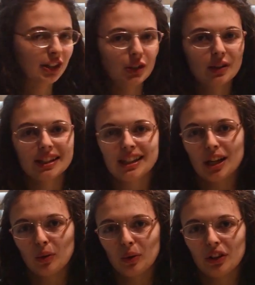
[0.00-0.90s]
also a
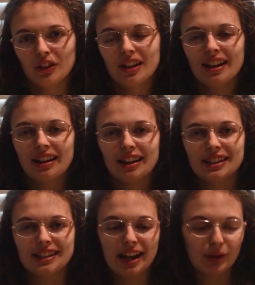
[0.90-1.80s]
sequel, A
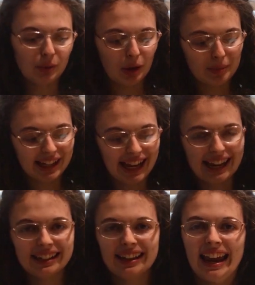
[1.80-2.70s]
Snail and Worm
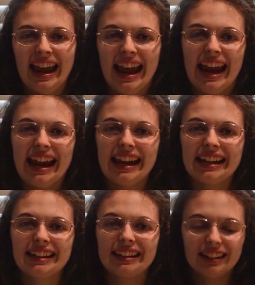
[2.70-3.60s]
Again,
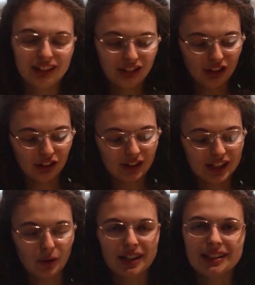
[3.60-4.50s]
and there are three
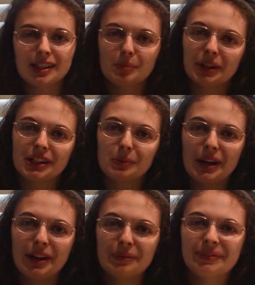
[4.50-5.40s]
stories in this book as
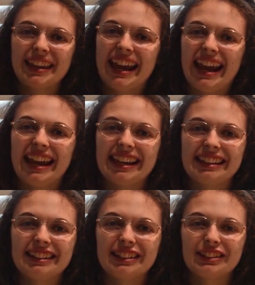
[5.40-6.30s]
well
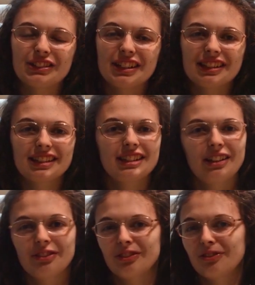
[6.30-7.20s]
and they're just
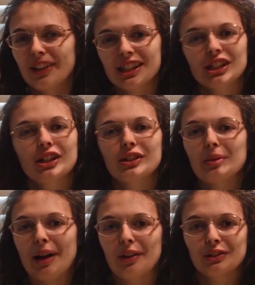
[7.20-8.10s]
adventures
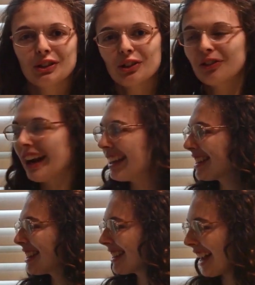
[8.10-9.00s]
about two
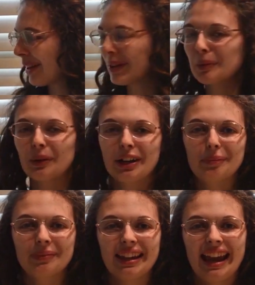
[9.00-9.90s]
friends, Snail and
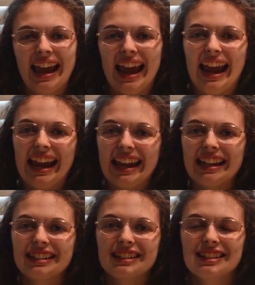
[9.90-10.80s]
Worm,
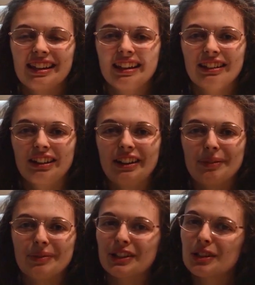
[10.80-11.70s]
and
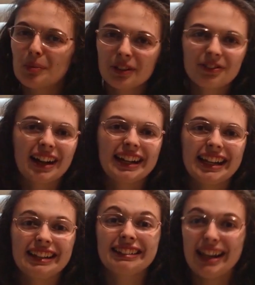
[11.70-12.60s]
um, they're super
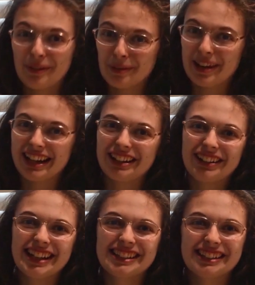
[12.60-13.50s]
funny. They will make
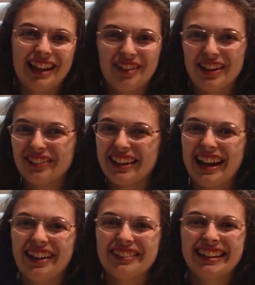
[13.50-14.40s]
your kids laugh out
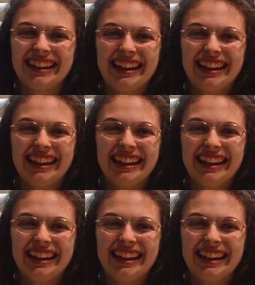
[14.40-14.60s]
loud